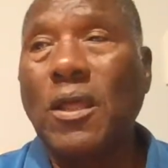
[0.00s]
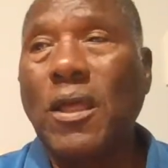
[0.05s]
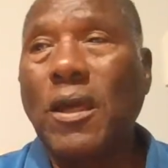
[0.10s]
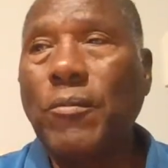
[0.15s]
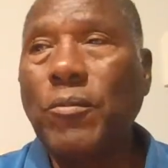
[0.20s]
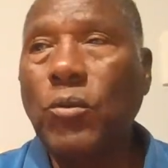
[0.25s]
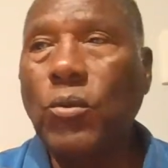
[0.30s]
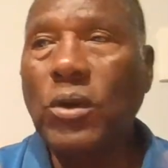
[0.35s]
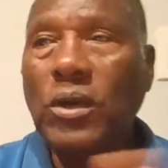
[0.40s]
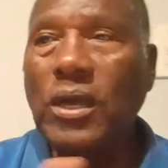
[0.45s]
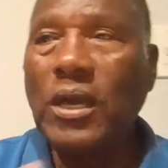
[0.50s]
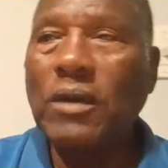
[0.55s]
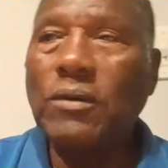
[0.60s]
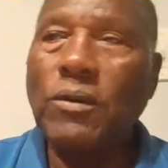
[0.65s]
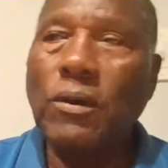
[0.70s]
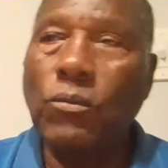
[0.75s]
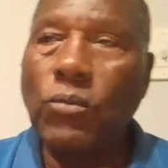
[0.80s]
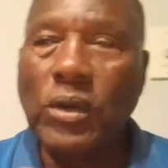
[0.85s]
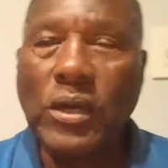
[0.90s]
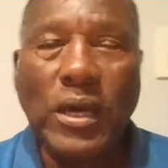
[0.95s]
I mean, what
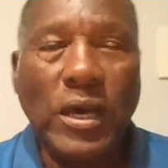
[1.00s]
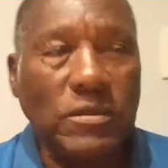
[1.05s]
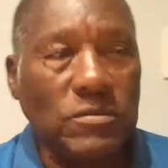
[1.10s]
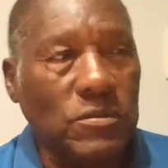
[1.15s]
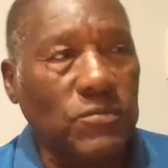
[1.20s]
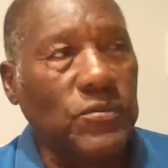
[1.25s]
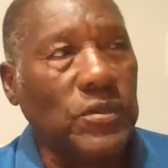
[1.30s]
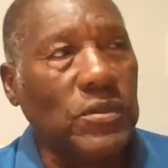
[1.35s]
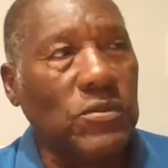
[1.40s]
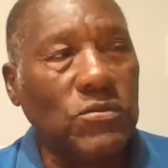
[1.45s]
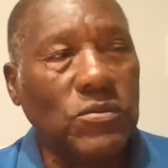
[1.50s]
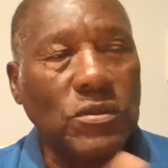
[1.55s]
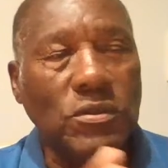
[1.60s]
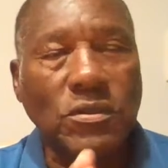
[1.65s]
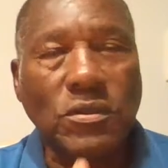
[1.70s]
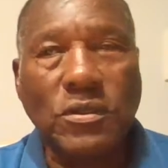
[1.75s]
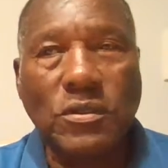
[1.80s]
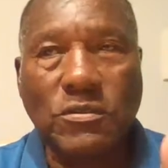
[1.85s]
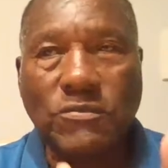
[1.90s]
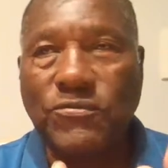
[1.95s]
kinds of things can
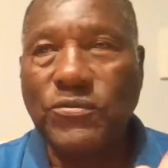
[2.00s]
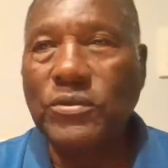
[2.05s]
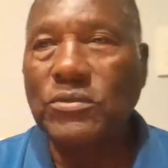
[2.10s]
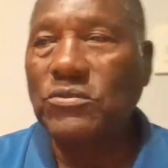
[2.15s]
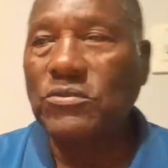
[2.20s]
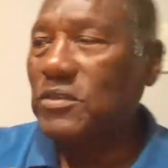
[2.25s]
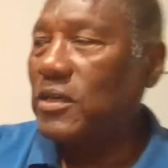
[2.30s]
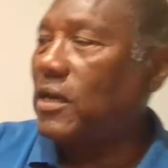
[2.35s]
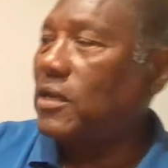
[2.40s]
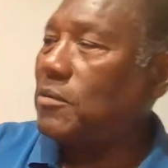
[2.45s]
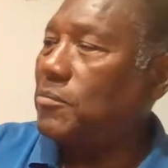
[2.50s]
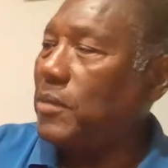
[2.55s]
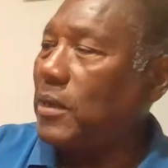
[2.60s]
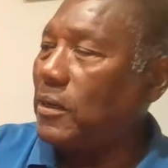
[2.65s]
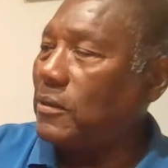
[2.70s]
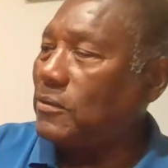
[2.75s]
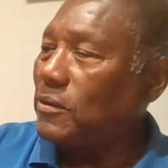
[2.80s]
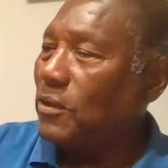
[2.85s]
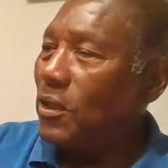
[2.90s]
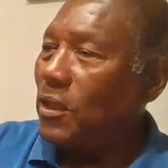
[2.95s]
kids feel sad
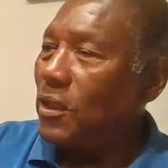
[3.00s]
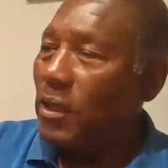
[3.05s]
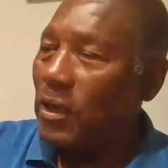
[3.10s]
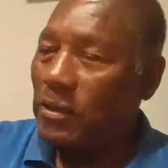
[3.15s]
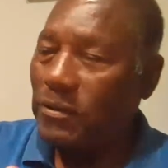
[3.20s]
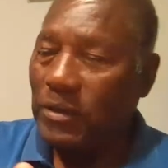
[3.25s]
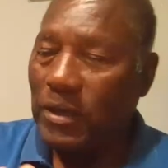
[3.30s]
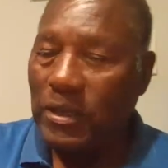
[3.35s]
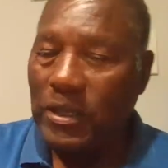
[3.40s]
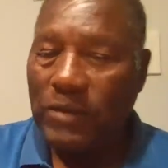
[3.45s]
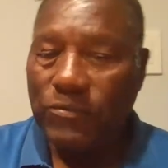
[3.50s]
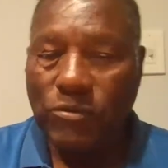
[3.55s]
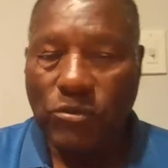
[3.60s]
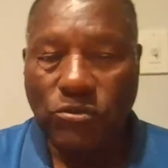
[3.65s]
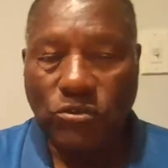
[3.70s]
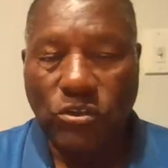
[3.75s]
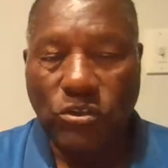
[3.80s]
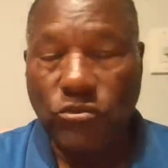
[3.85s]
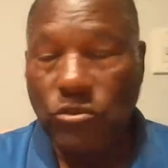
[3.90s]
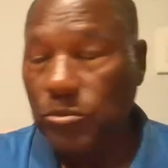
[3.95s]
about and not have the
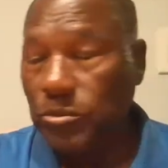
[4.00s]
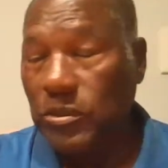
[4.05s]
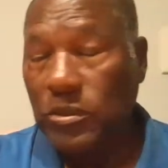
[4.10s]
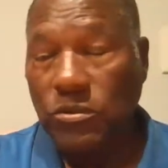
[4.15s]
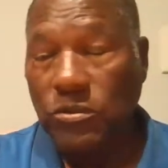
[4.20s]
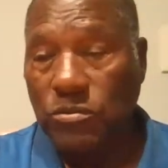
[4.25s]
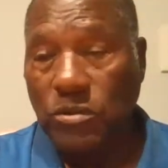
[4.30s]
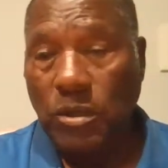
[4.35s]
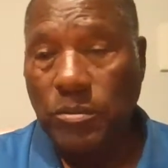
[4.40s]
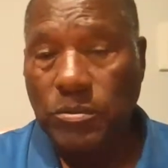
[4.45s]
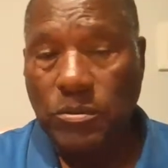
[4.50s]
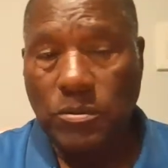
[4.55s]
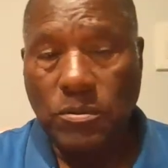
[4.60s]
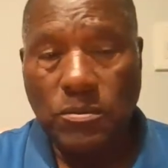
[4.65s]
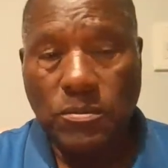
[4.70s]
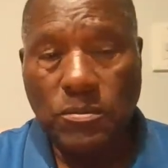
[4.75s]
teacher be in trouble?